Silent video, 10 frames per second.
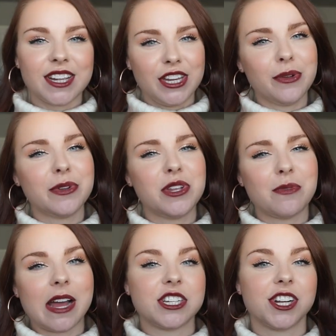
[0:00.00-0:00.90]
You know when you
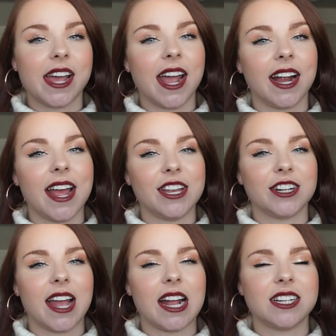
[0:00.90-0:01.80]
wash your hair and
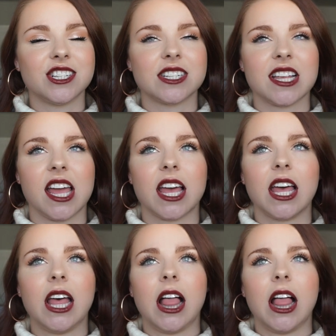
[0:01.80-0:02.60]
your hair is just like